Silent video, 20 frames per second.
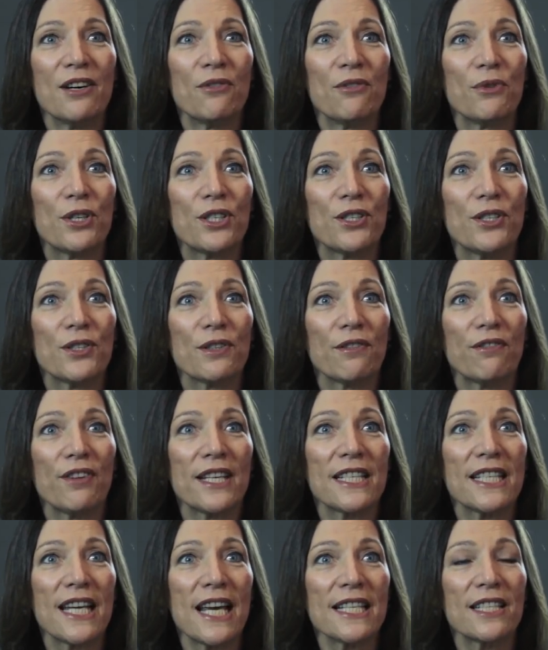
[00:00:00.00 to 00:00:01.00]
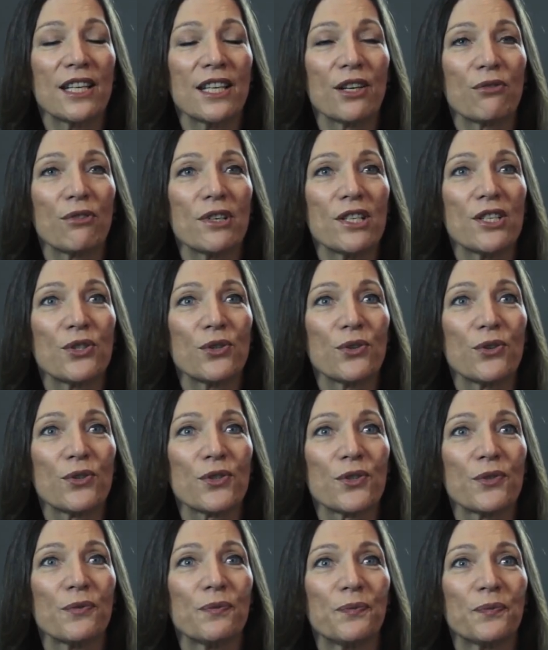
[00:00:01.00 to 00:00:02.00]
which is a fantastic
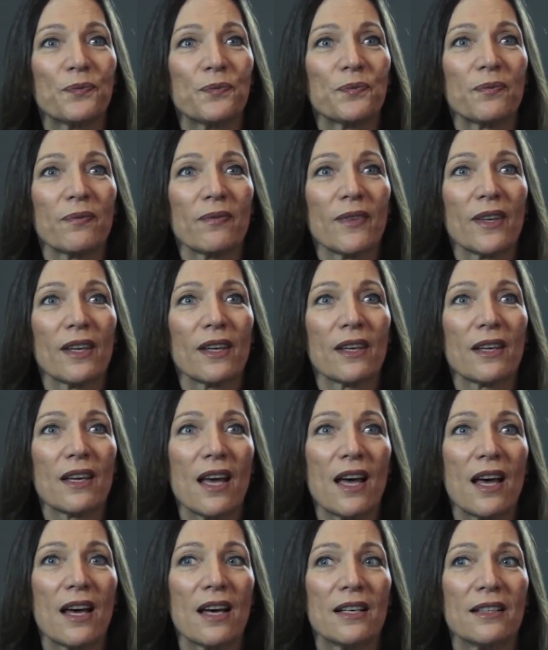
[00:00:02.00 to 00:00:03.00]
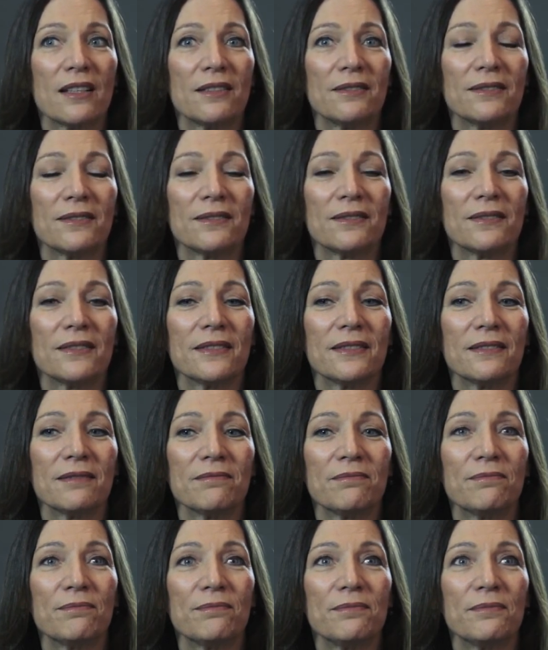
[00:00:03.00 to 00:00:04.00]
resource.
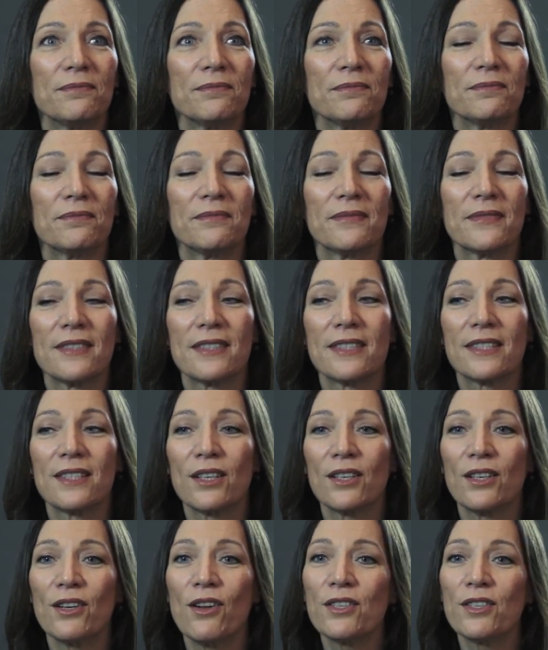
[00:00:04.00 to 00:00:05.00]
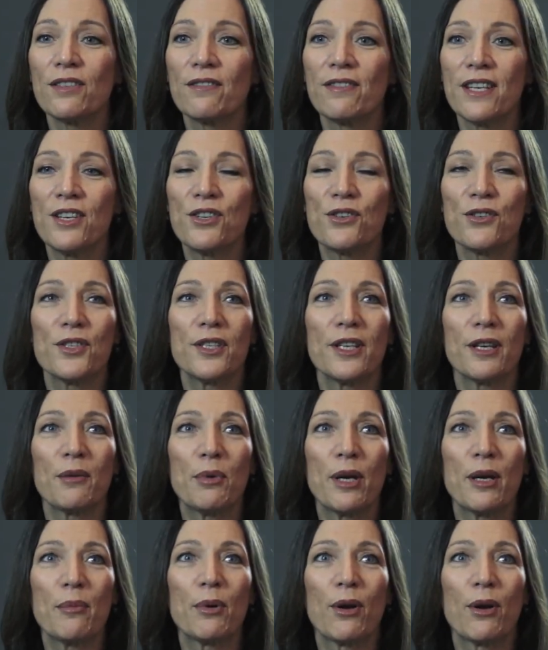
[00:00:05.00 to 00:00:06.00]
There's a lot of interesting
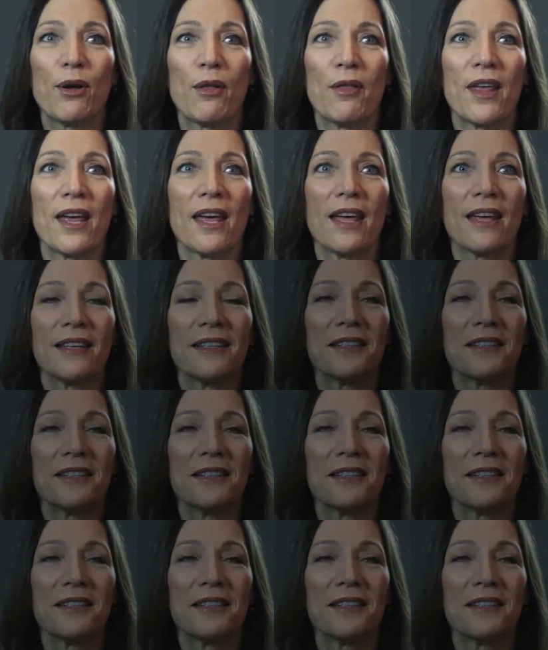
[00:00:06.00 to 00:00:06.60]
people on there.